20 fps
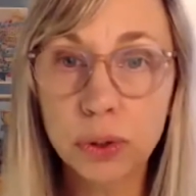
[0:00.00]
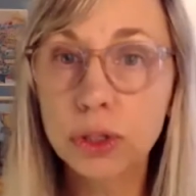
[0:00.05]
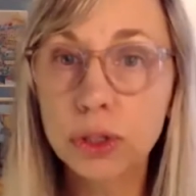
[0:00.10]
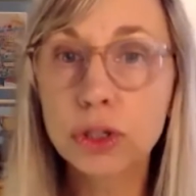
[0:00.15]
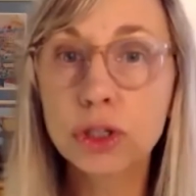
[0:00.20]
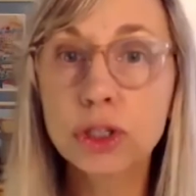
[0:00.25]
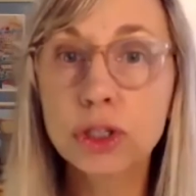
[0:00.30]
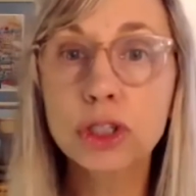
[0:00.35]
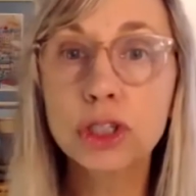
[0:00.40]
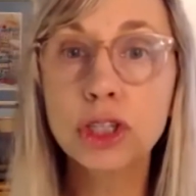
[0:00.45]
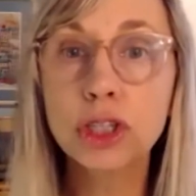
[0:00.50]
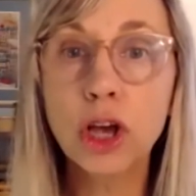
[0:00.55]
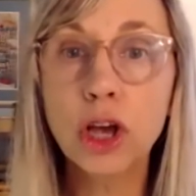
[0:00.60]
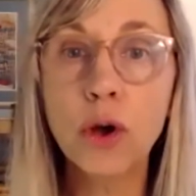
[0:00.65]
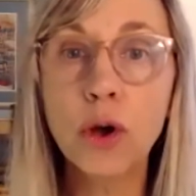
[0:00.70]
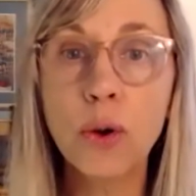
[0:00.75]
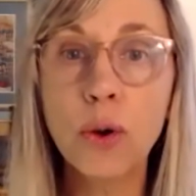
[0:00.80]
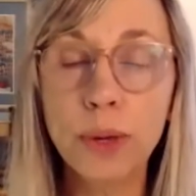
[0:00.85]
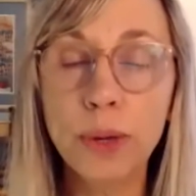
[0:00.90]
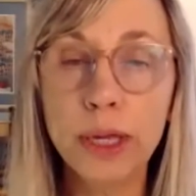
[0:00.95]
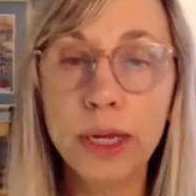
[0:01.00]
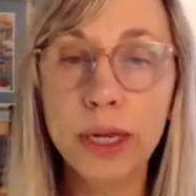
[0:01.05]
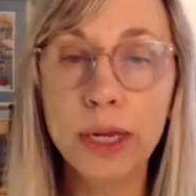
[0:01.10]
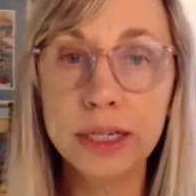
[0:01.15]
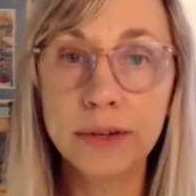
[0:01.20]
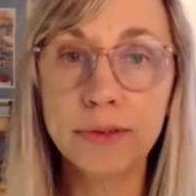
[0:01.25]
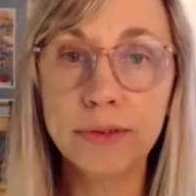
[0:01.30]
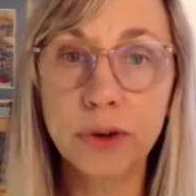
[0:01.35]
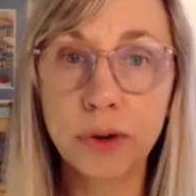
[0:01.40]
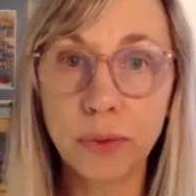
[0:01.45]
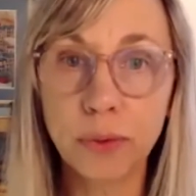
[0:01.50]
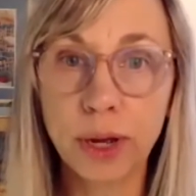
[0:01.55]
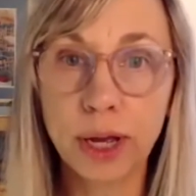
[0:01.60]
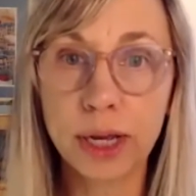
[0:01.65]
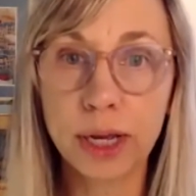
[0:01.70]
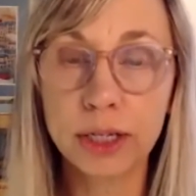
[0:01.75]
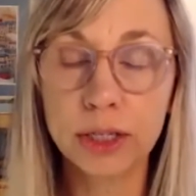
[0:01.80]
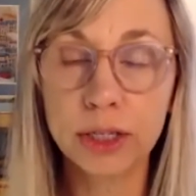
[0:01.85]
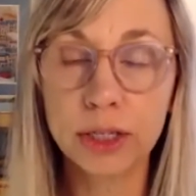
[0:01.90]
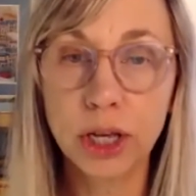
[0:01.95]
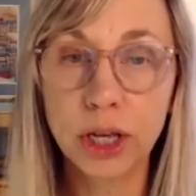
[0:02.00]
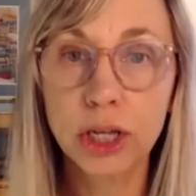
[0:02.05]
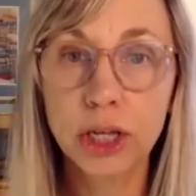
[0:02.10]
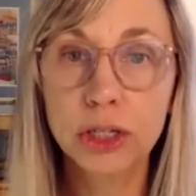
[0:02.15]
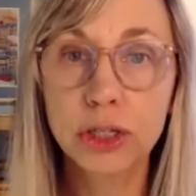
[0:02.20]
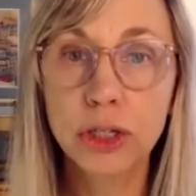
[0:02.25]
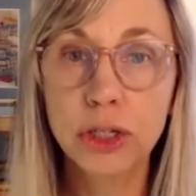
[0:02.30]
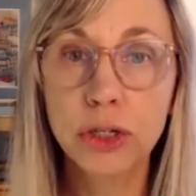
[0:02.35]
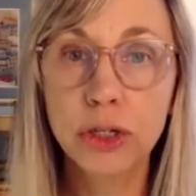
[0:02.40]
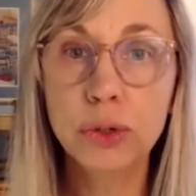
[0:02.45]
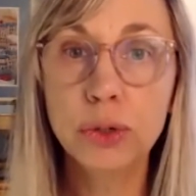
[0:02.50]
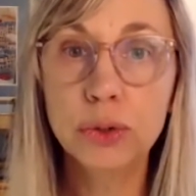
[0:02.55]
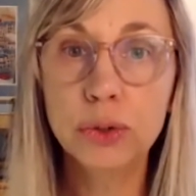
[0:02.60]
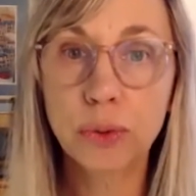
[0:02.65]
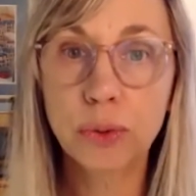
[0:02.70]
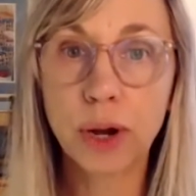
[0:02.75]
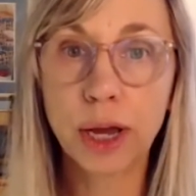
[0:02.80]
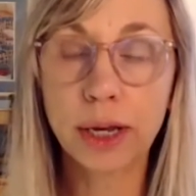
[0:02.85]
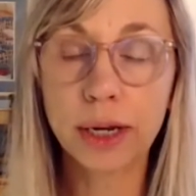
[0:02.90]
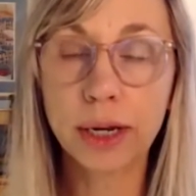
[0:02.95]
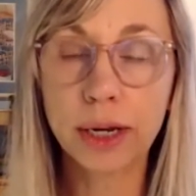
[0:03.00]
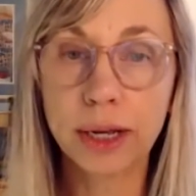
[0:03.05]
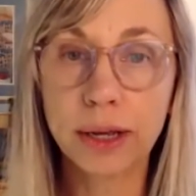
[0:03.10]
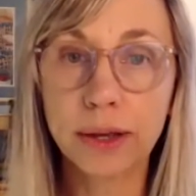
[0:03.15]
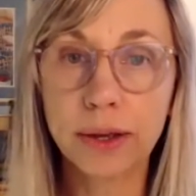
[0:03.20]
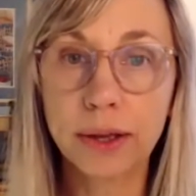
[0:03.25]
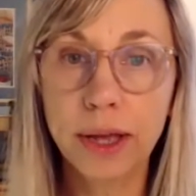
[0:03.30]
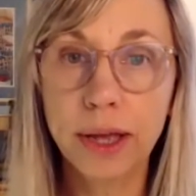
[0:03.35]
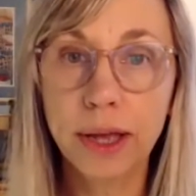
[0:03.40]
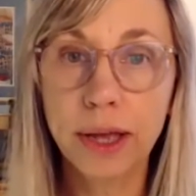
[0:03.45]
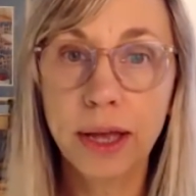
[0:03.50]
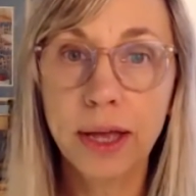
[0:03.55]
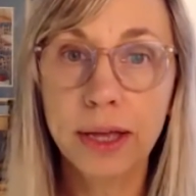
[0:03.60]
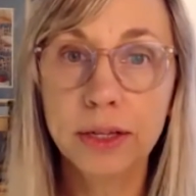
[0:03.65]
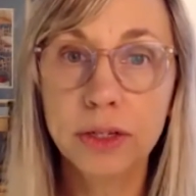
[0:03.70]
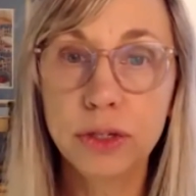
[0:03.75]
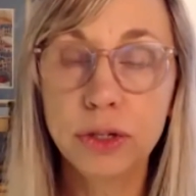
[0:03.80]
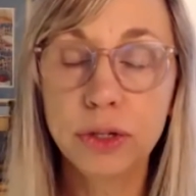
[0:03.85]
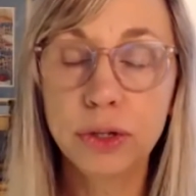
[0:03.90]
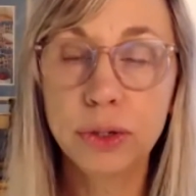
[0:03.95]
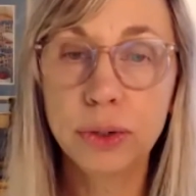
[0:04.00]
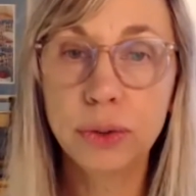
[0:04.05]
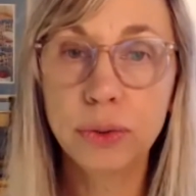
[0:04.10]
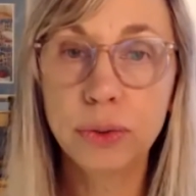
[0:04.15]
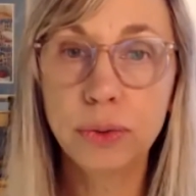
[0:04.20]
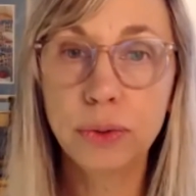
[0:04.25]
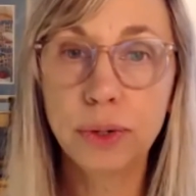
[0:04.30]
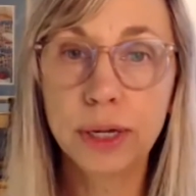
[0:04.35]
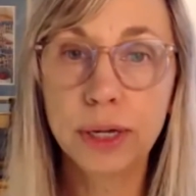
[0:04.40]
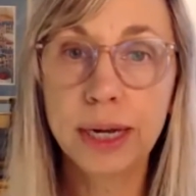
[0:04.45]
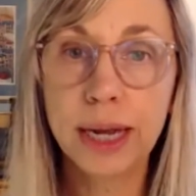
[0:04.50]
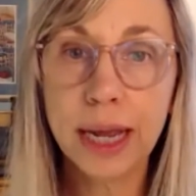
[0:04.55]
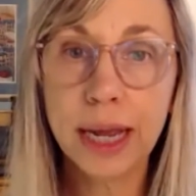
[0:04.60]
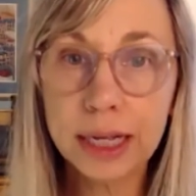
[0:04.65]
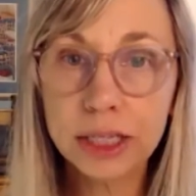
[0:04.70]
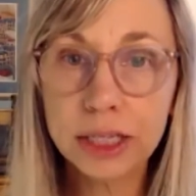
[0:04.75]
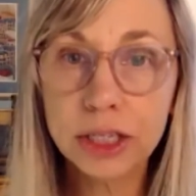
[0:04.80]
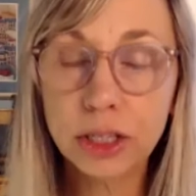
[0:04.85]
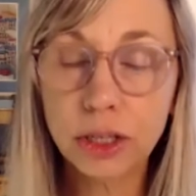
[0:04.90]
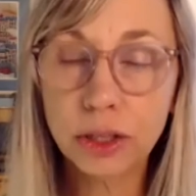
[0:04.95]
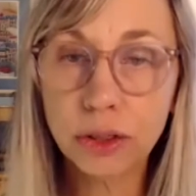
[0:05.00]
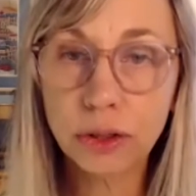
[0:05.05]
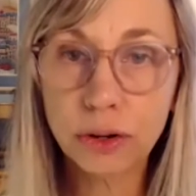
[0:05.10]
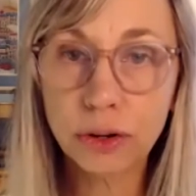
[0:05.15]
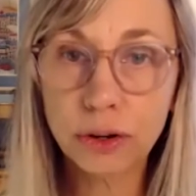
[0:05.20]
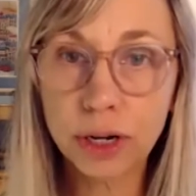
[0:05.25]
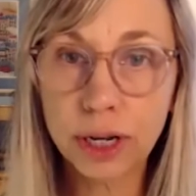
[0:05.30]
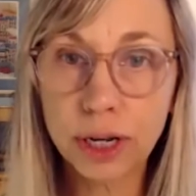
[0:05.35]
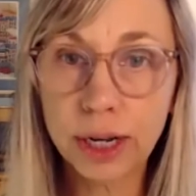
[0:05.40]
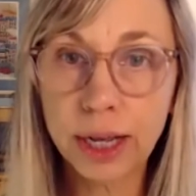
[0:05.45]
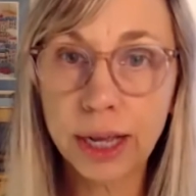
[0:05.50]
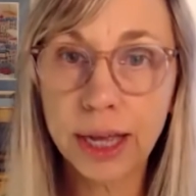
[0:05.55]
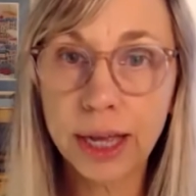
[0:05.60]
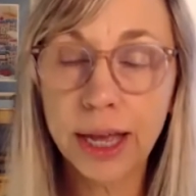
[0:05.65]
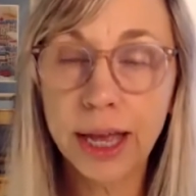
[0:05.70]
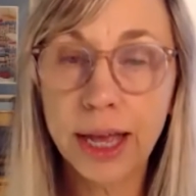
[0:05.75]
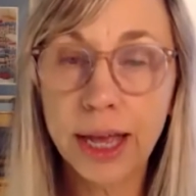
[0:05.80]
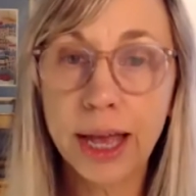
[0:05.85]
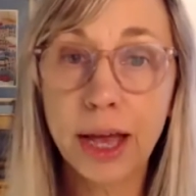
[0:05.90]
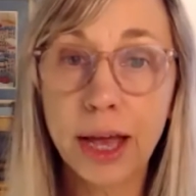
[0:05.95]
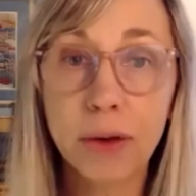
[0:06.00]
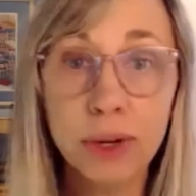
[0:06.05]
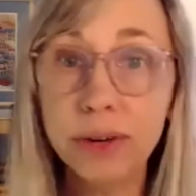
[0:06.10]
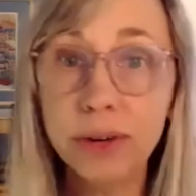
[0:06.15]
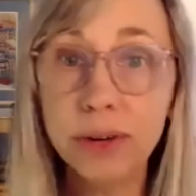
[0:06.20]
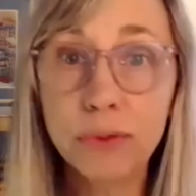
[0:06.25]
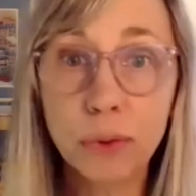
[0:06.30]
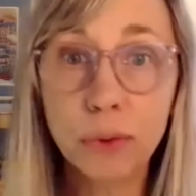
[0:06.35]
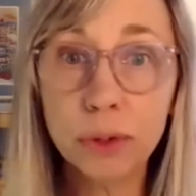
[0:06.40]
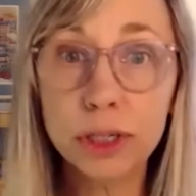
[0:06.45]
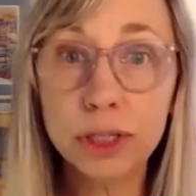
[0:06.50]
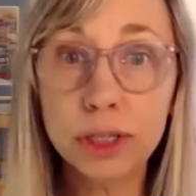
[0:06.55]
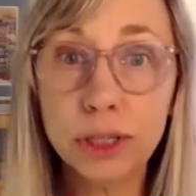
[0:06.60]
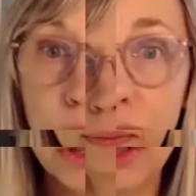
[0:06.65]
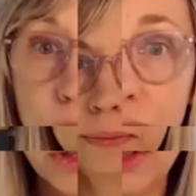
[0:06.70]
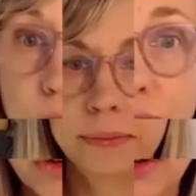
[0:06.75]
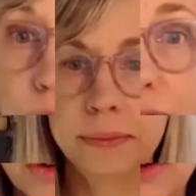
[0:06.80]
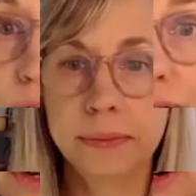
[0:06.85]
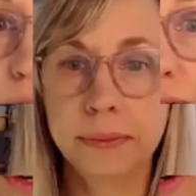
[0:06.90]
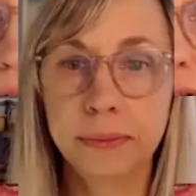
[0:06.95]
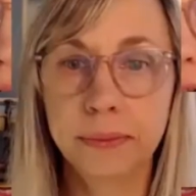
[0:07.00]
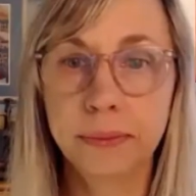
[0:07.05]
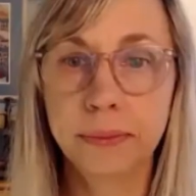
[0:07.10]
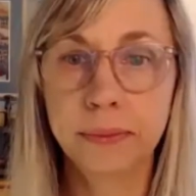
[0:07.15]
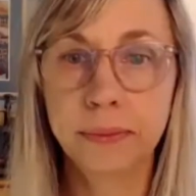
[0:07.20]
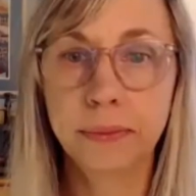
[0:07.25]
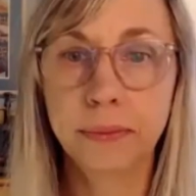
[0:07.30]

There's so many different ways to use writing to enhance the learning and reinforce the learning.